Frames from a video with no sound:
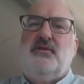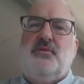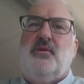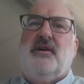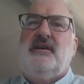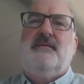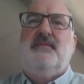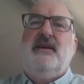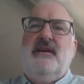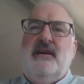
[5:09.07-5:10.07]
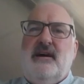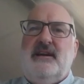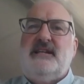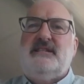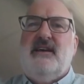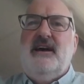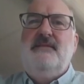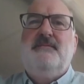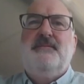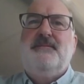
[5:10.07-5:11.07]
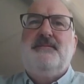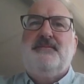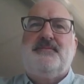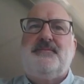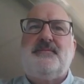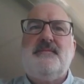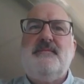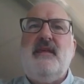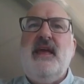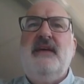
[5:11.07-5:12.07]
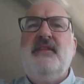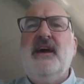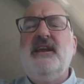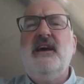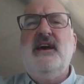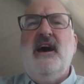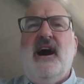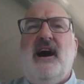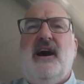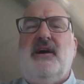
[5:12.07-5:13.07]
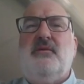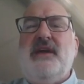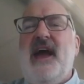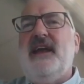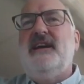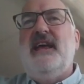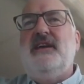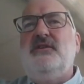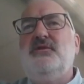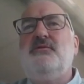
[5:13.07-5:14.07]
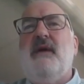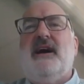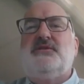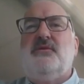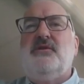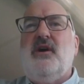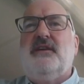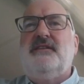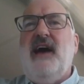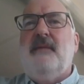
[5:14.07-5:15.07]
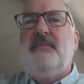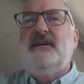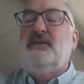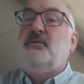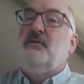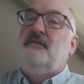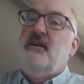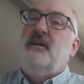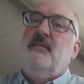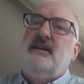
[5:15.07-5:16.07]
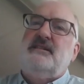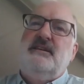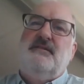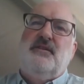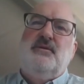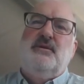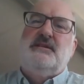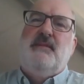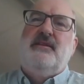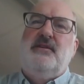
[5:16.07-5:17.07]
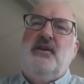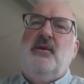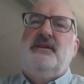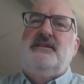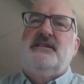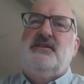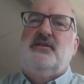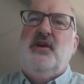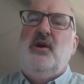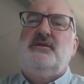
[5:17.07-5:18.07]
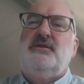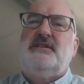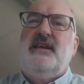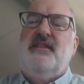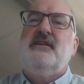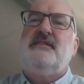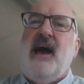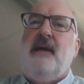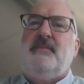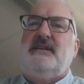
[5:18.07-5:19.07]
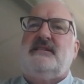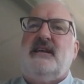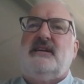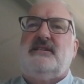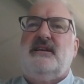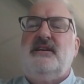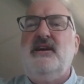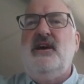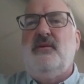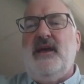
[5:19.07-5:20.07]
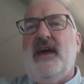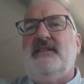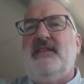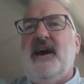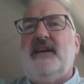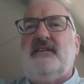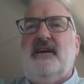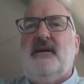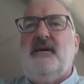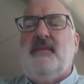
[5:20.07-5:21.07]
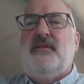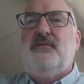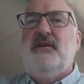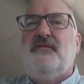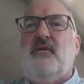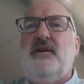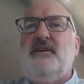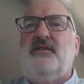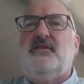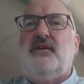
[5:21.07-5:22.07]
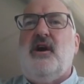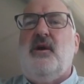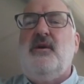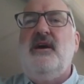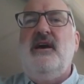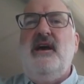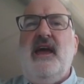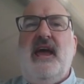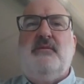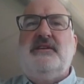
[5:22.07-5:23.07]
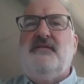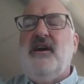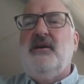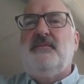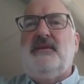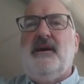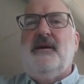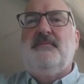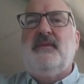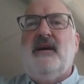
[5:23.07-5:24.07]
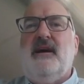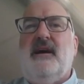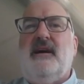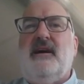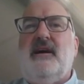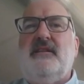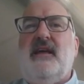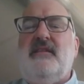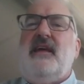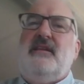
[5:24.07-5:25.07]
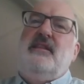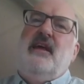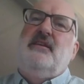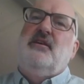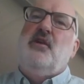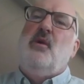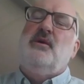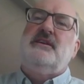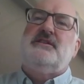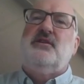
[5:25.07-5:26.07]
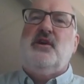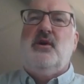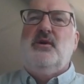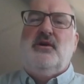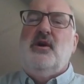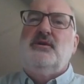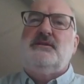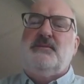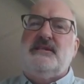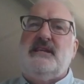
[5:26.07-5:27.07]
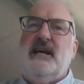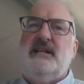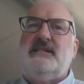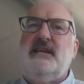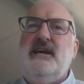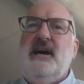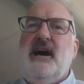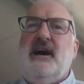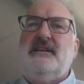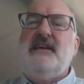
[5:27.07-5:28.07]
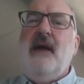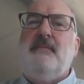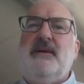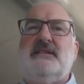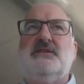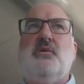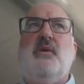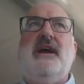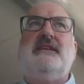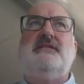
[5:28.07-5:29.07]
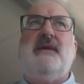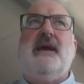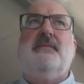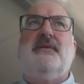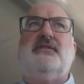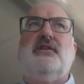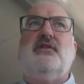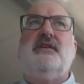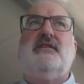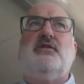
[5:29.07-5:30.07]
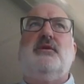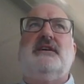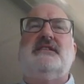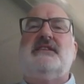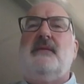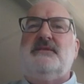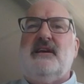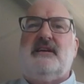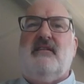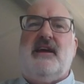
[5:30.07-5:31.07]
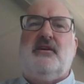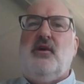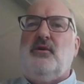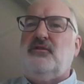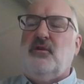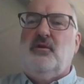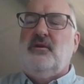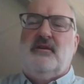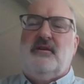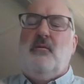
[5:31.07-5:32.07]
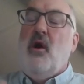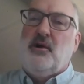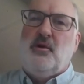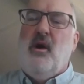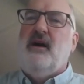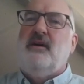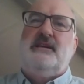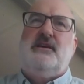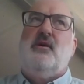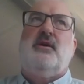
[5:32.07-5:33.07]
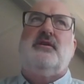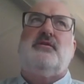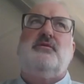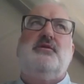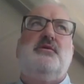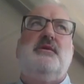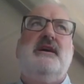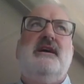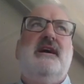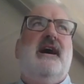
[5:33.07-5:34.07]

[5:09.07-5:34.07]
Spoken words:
of those work. Next slide. And then we added a new module called Topics, and we were very much influenced by the NOAA Digital Coast and their topics section. We added that about 3 or 4 years ago, and we developed, and the NOAA Digital Coast presents topics as a way to be able to look through a subject like coastal water quality or through